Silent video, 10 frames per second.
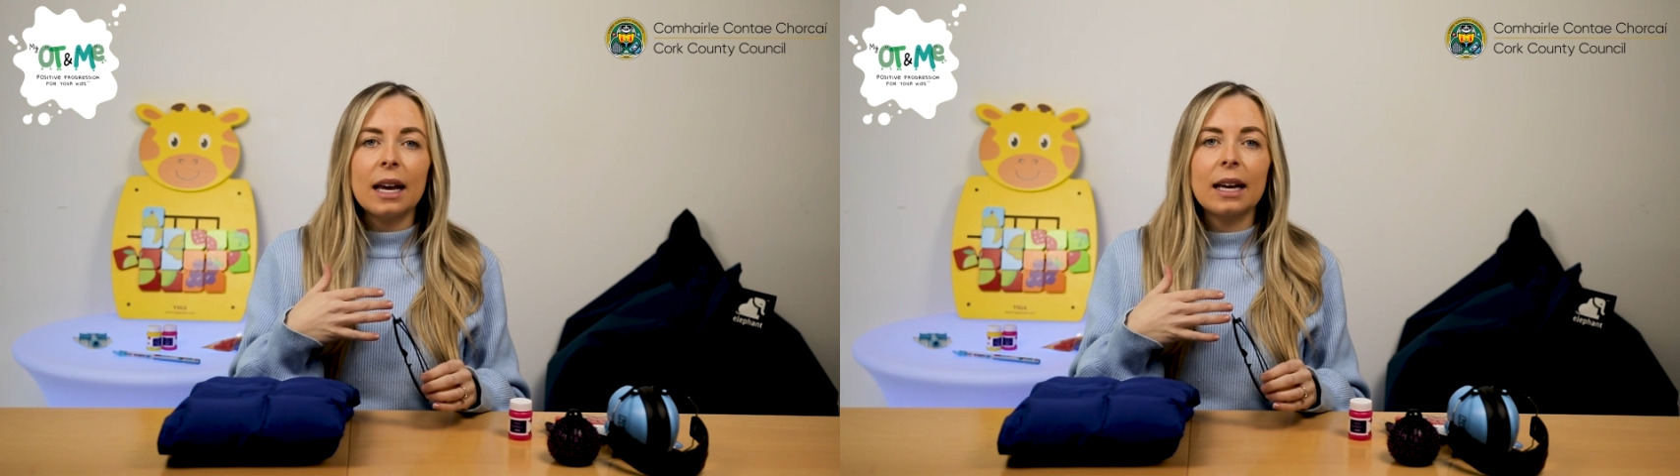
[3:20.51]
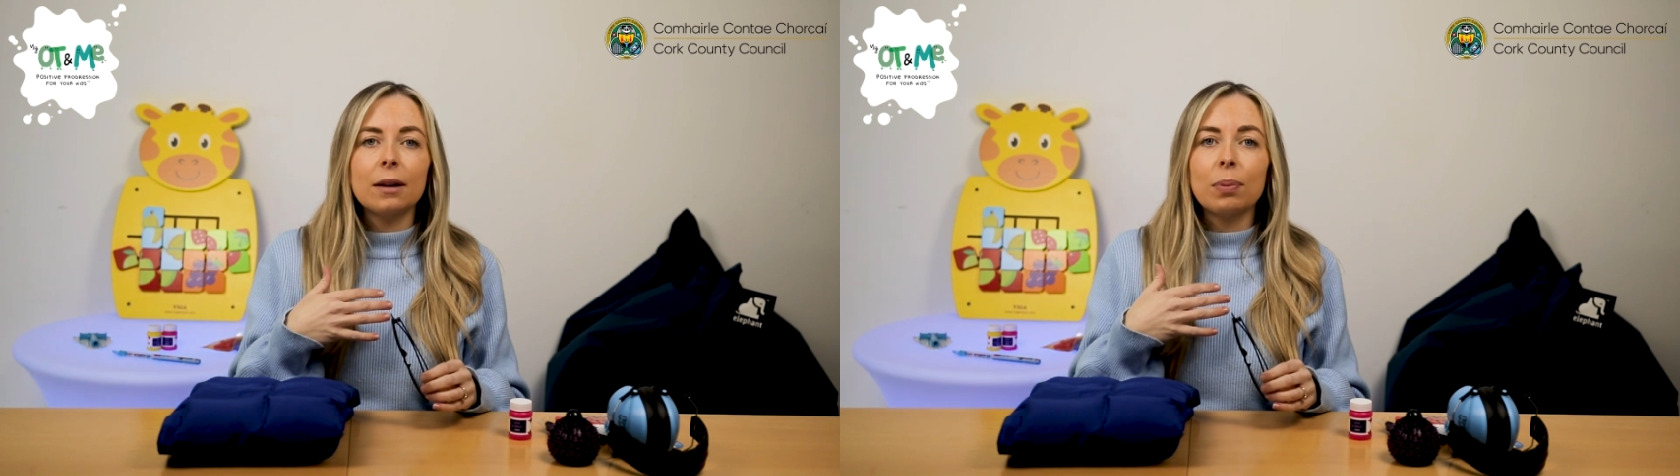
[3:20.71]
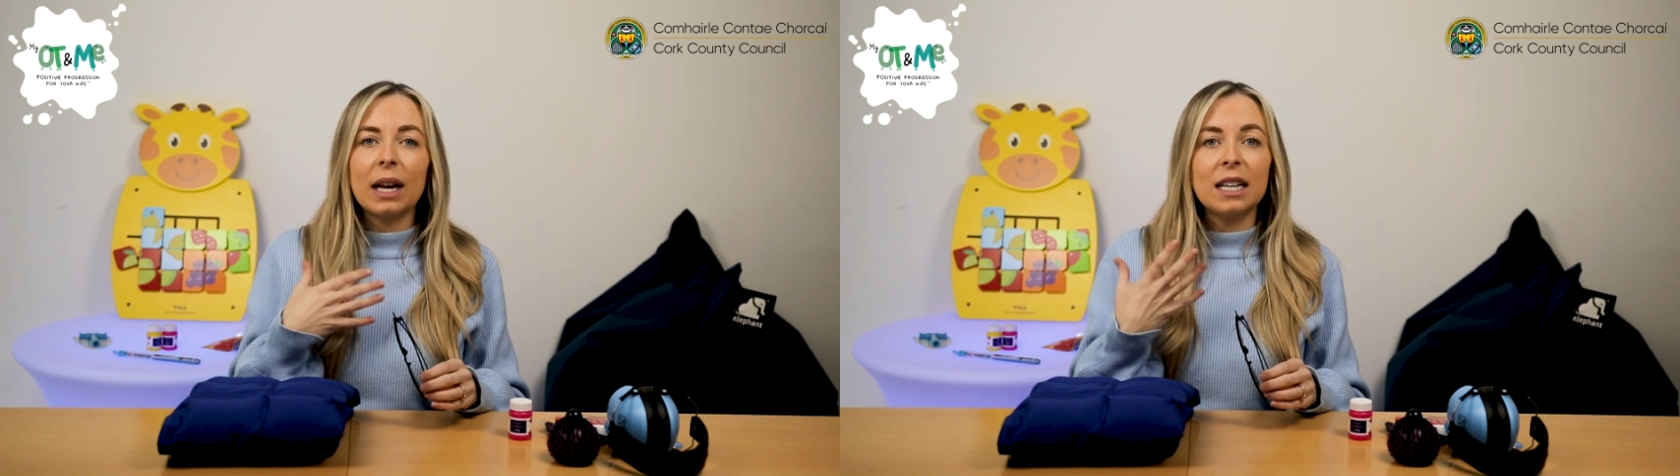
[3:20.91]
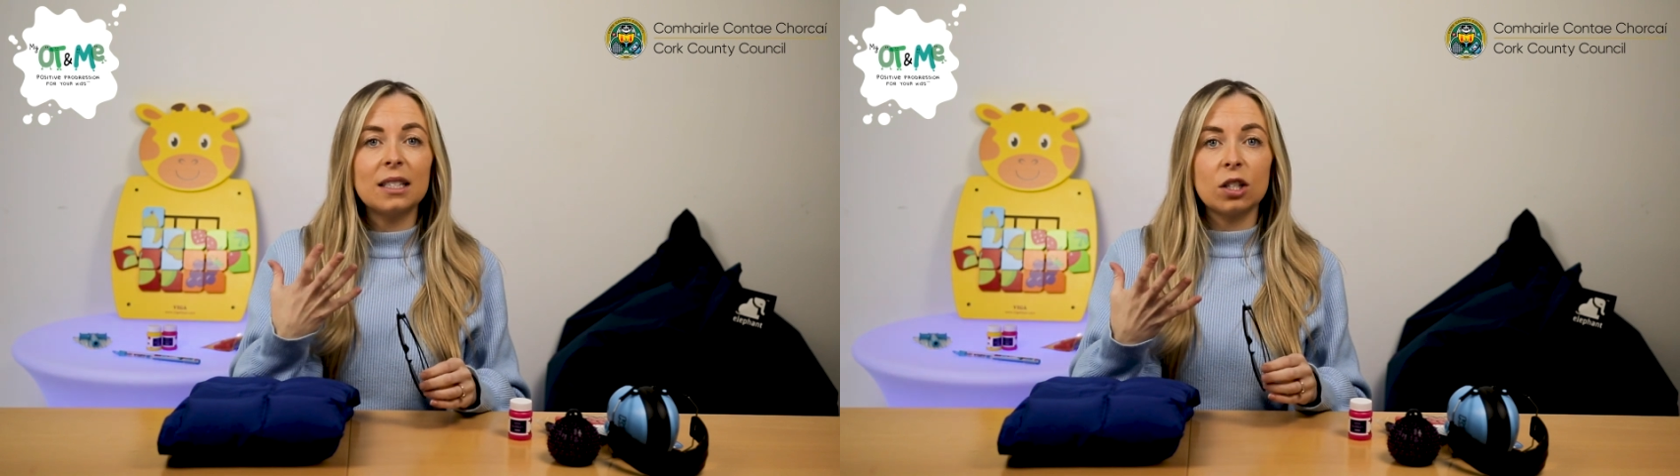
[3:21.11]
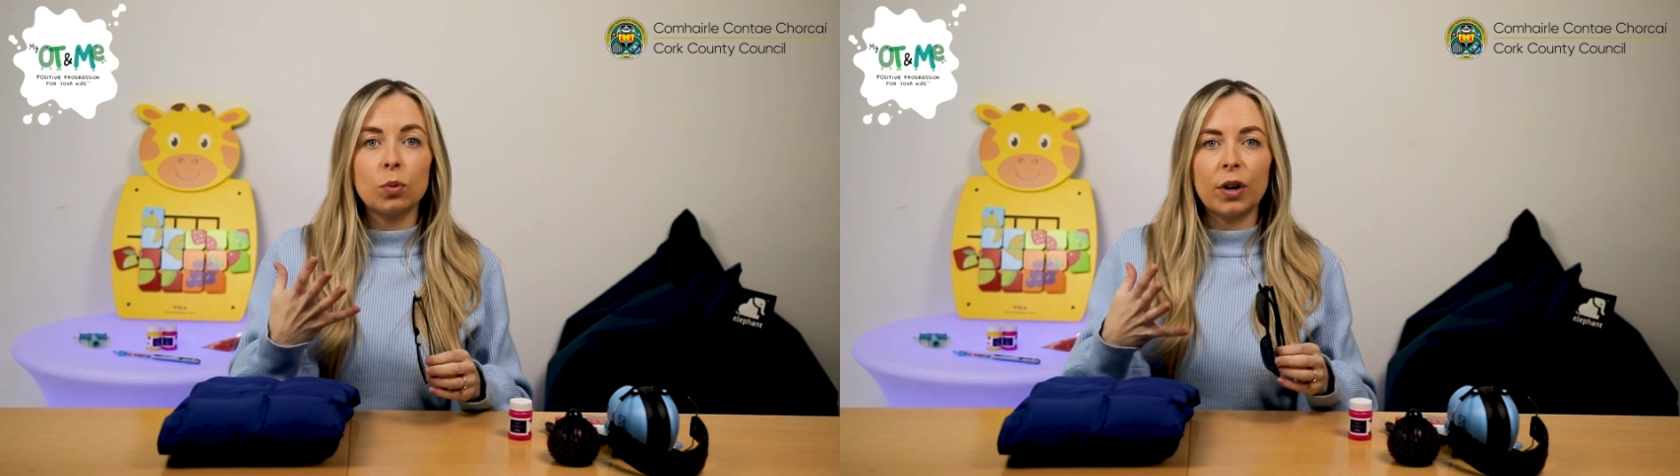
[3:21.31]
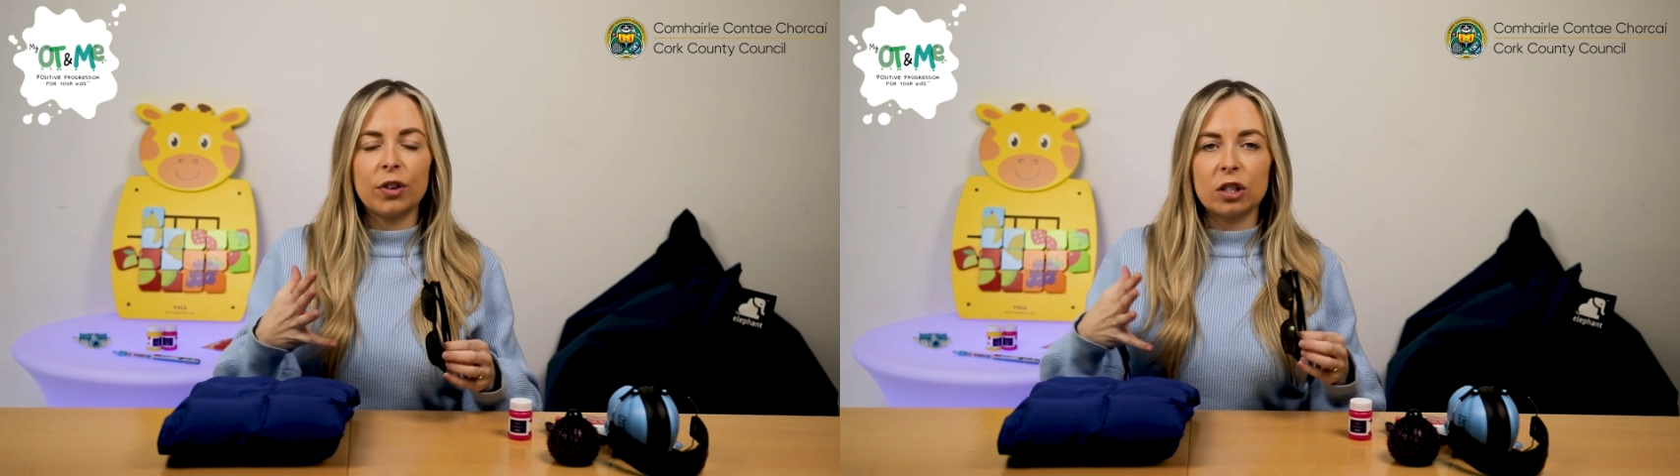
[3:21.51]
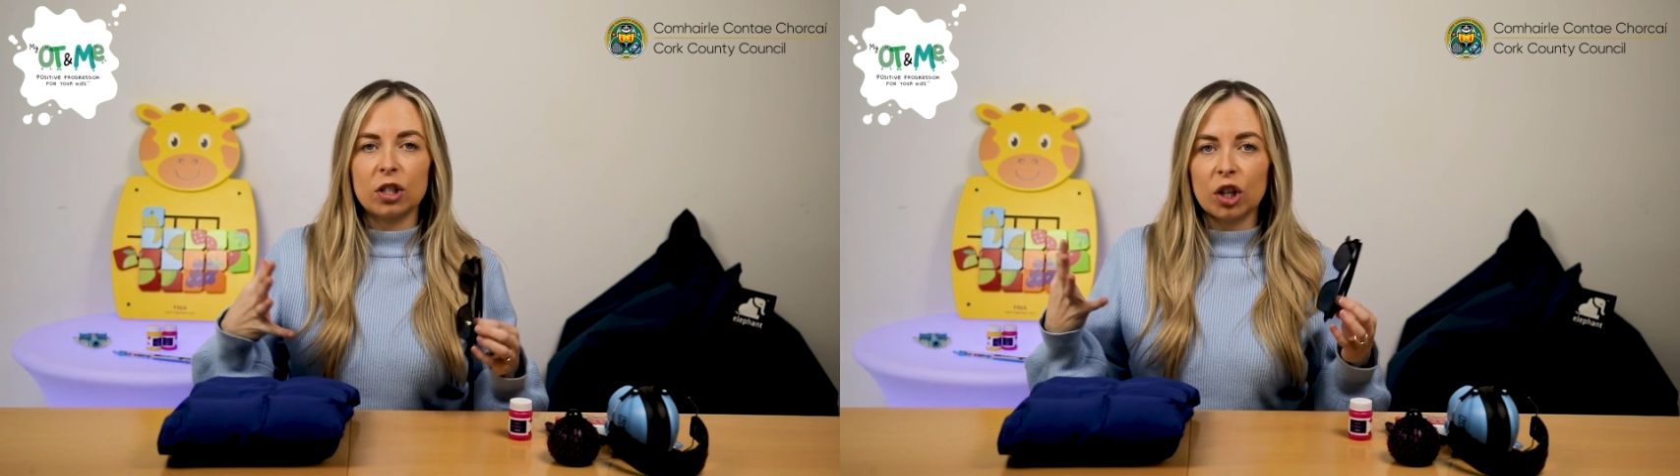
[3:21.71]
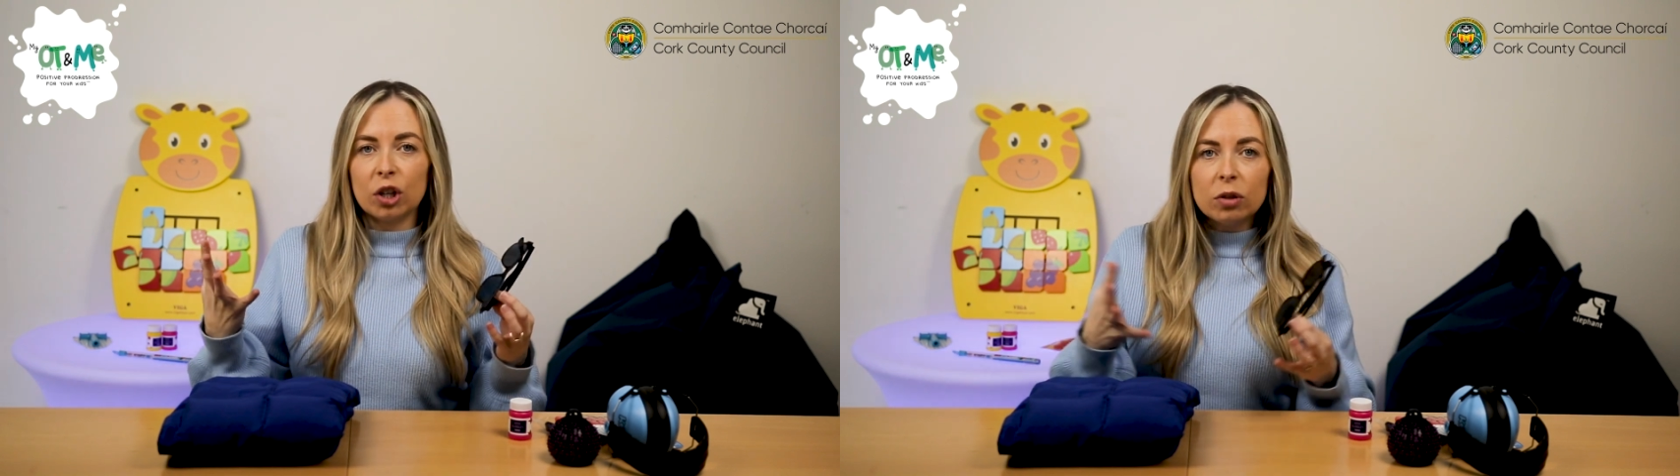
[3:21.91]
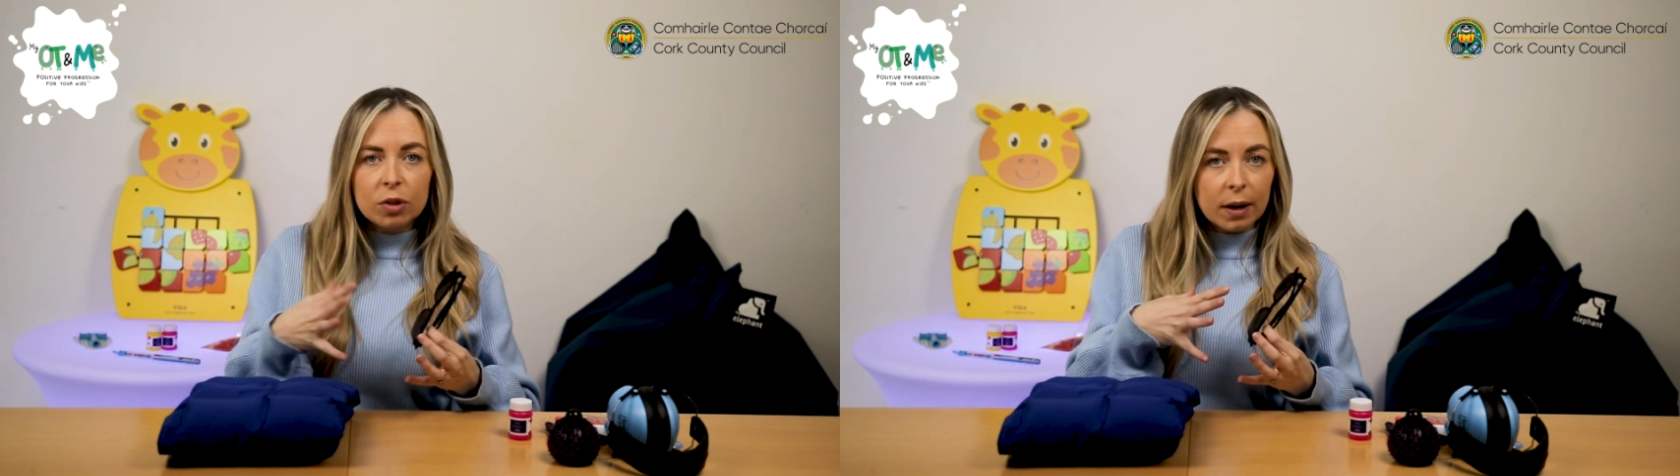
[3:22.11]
in places where there's a huge